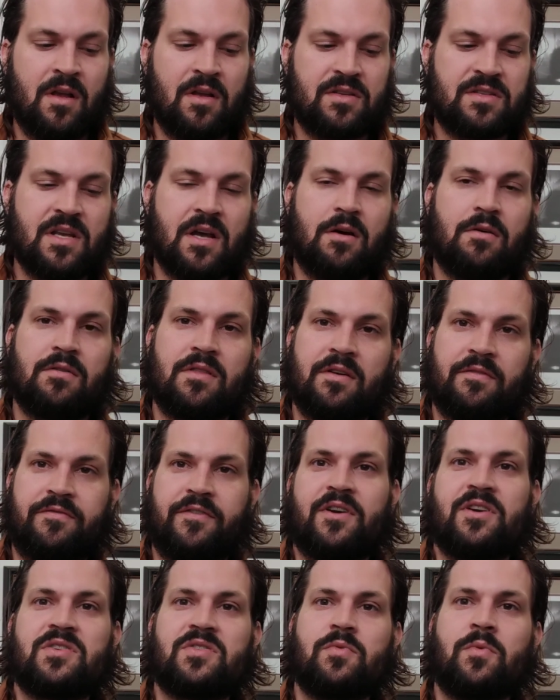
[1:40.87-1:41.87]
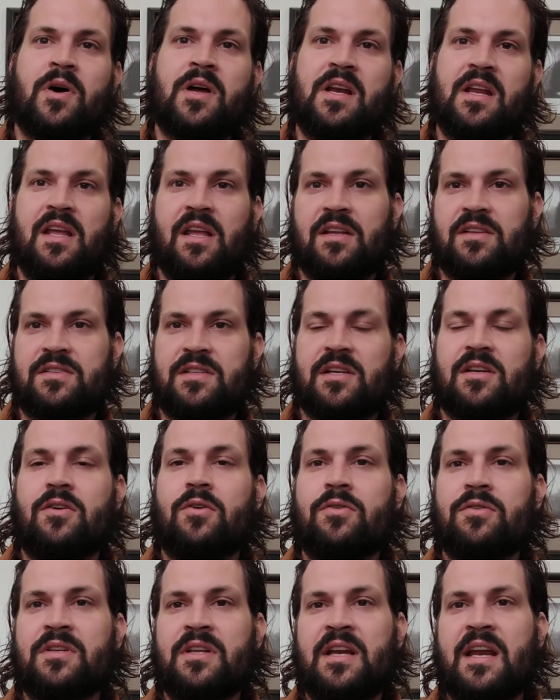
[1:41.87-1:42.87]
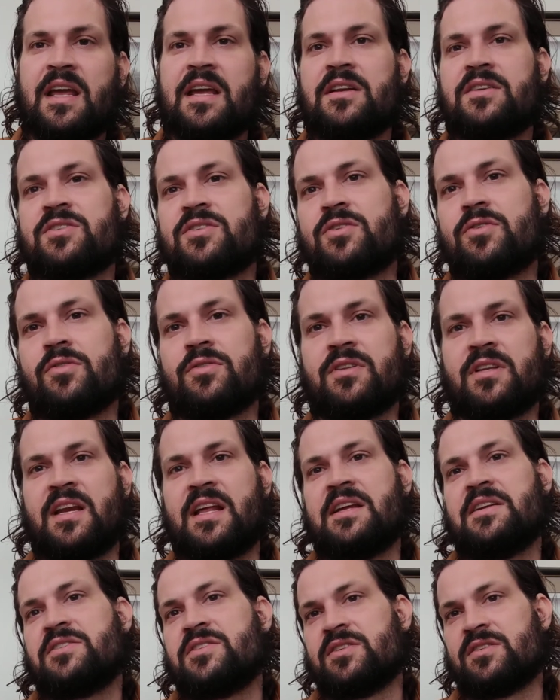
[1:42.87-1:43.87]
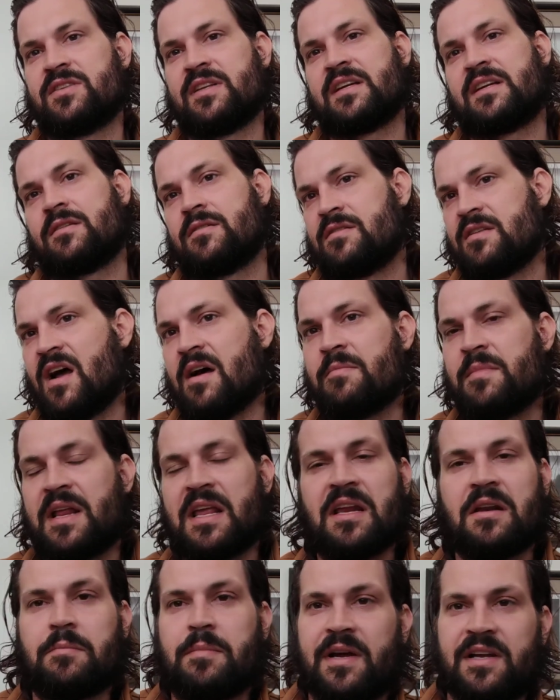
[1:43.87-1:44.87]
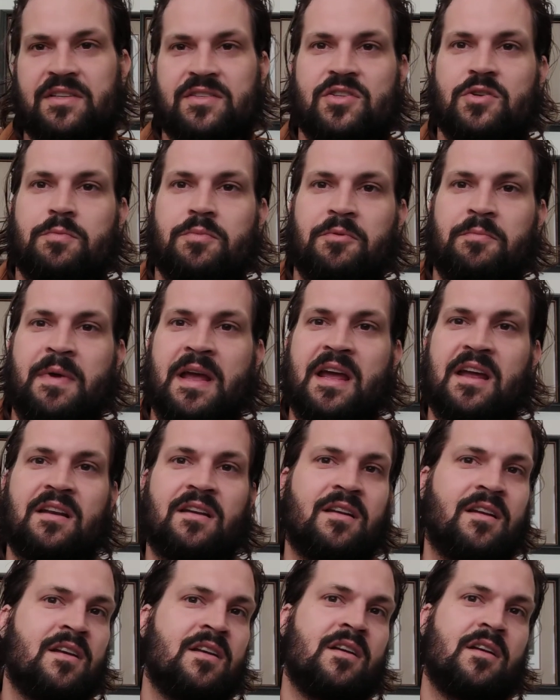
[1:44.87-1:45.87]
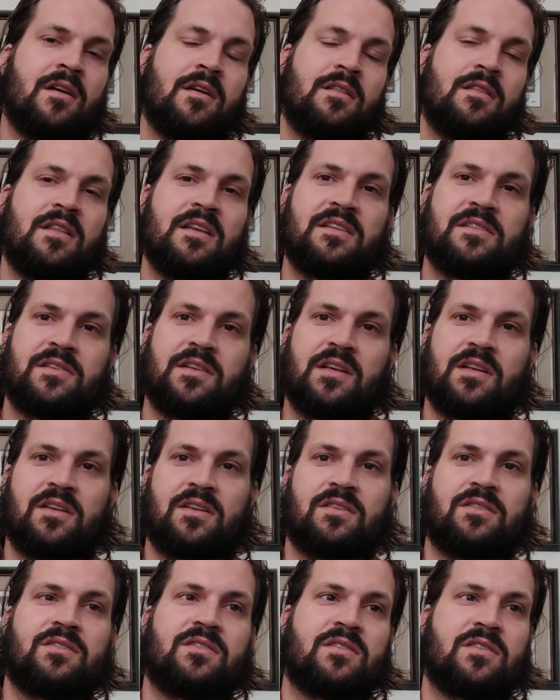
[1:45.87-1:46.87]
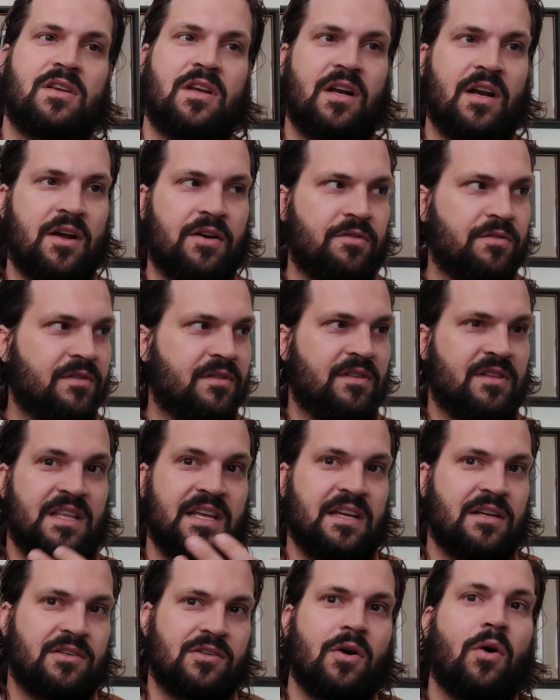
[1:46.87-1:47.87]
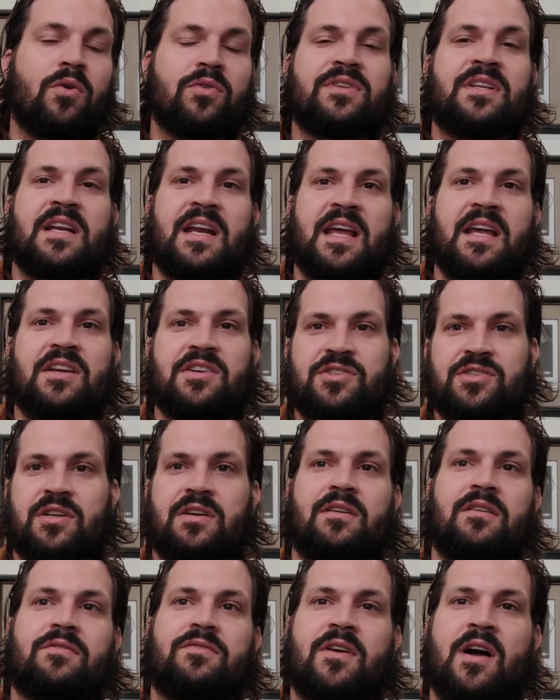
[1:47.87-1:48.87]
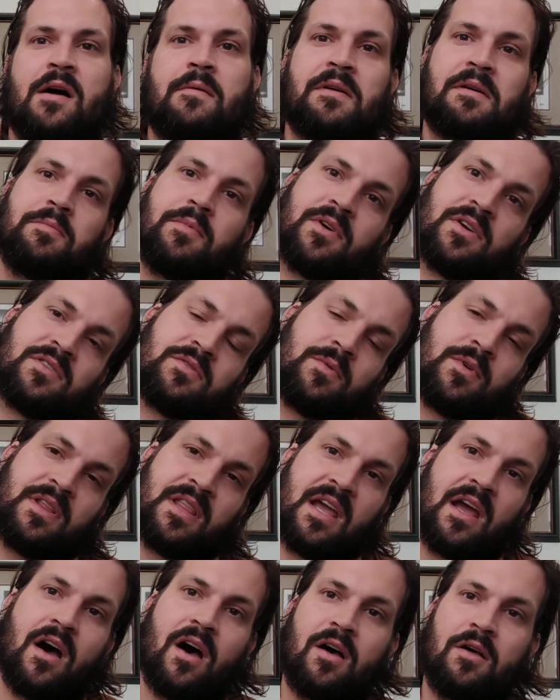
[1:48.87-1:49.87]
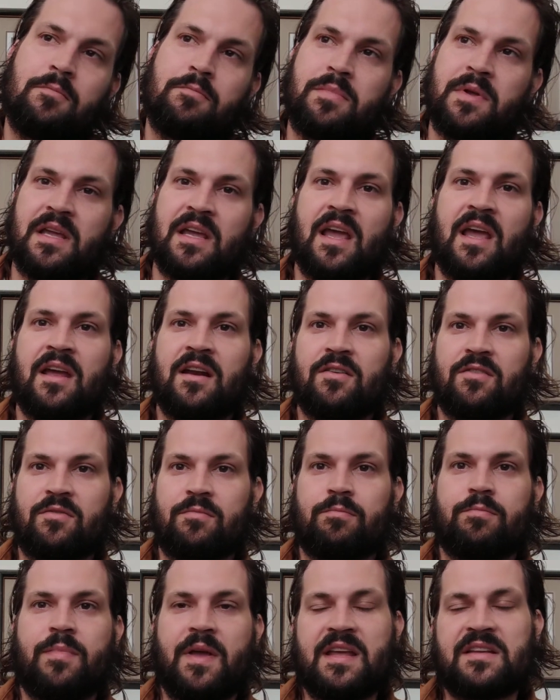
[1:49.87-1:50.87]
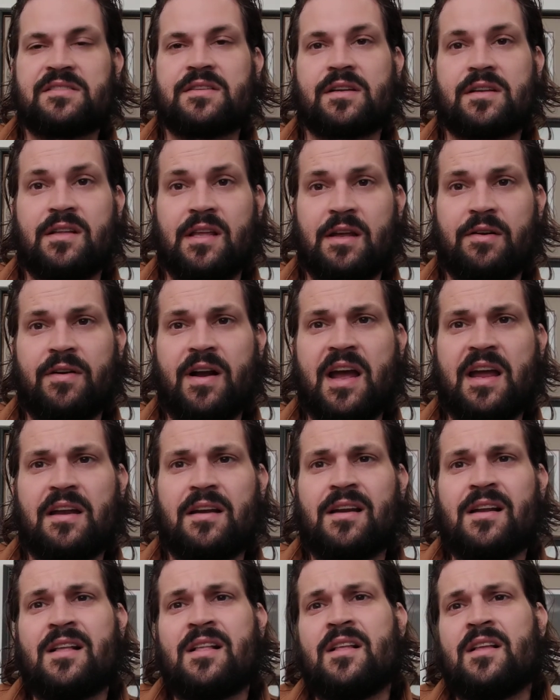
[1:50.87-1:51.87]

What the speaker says: So the first one is the Golden Age. Golden Age is like dominated by Superman. This is, the golden age of comic books where they all begin, basically, right?